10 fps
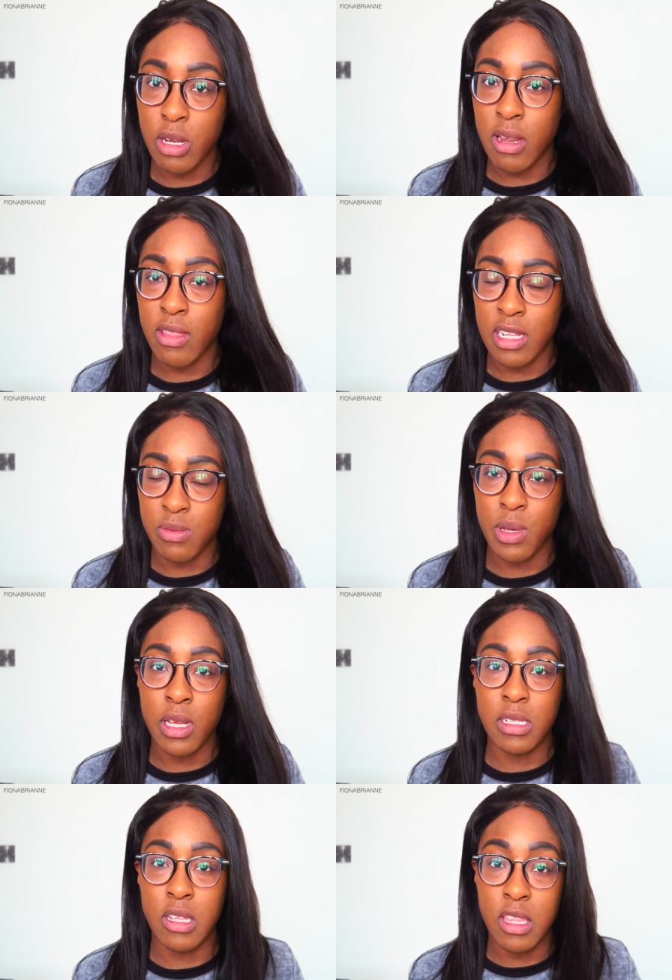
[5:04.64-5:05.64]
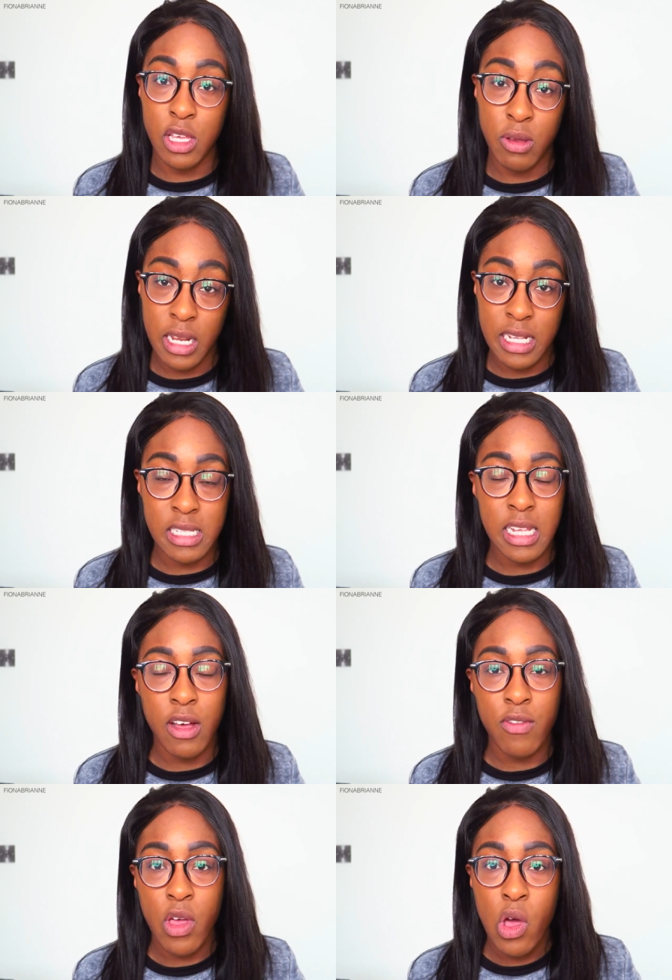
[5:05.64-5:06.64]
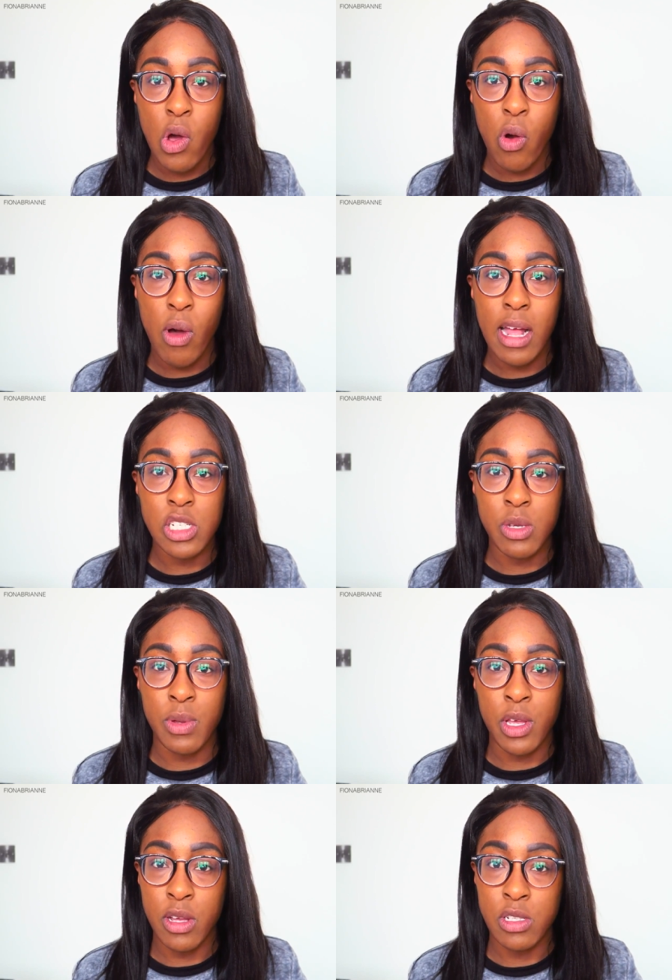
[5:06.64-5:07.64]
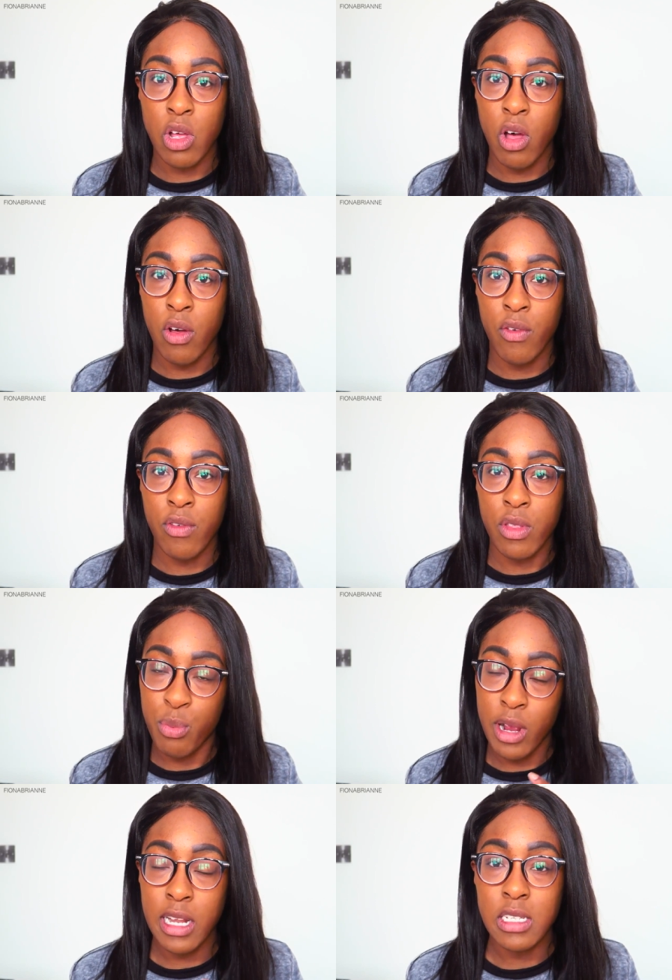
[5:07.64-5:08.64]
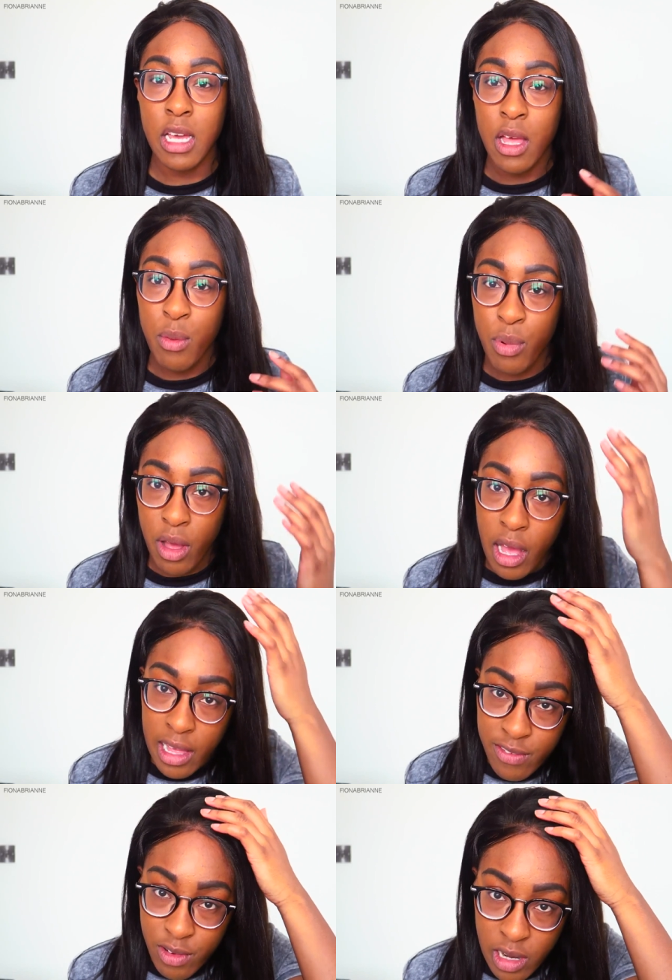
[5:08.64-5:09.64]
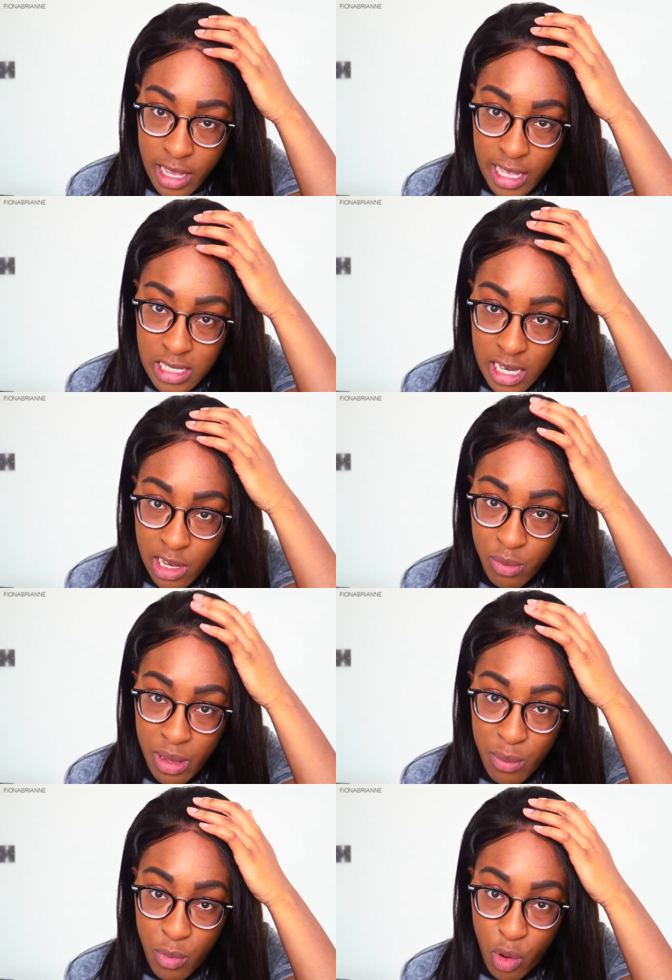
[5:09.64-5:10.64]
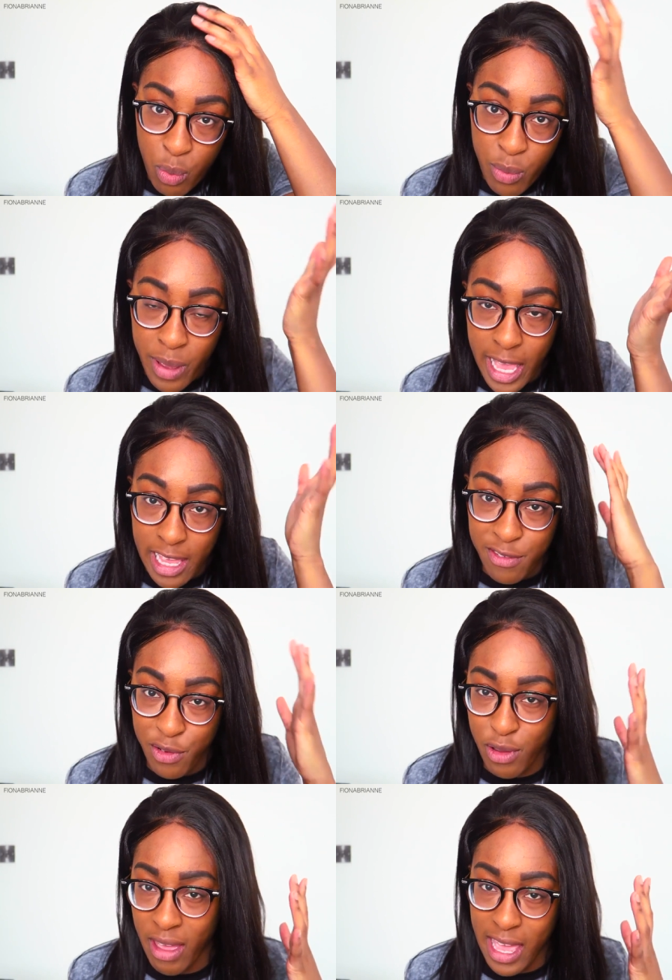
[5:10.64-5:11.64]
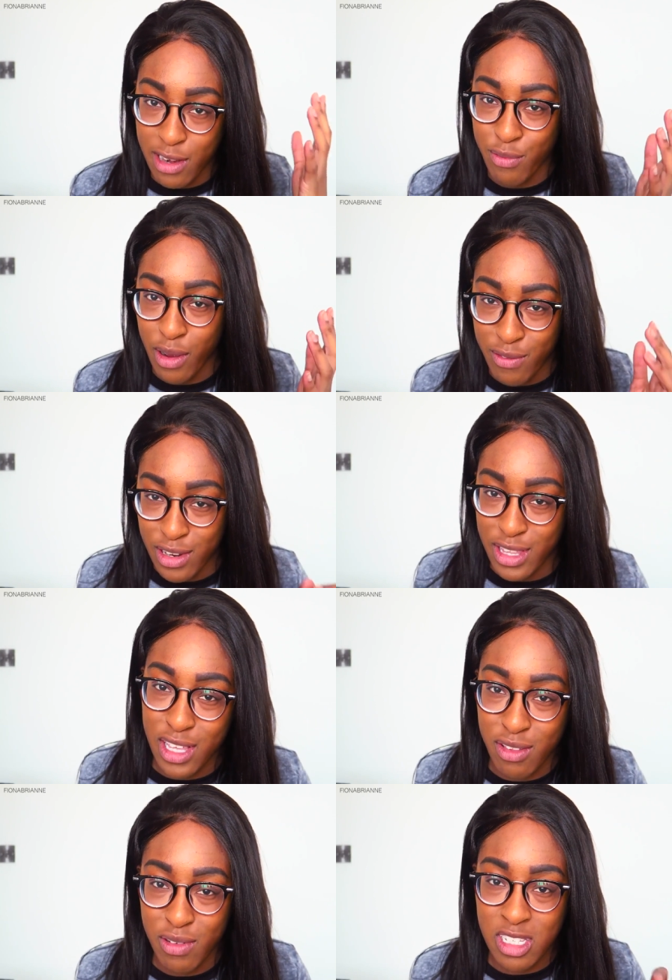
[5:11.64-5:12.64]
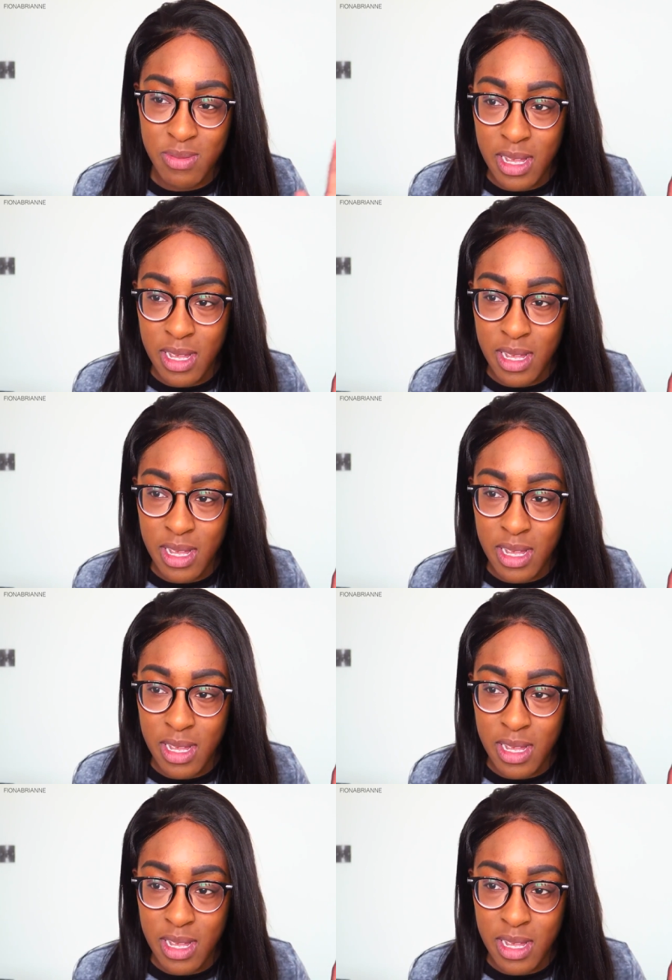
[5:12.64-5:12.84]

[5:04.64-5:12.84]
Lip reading: So I don't know if that's because of the unit itself or actually because of the brand, but I feel like it's a little bit more prepared for your head rather than the other ones.